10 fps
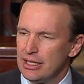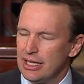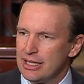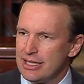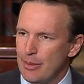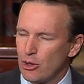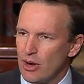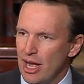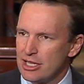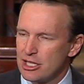that the
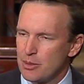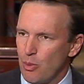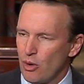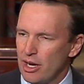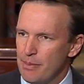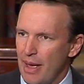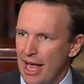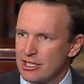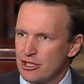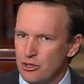Democrats supported and
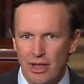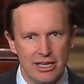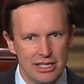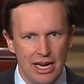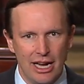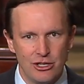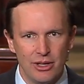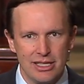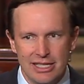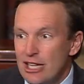passed in 2009,
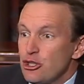2010.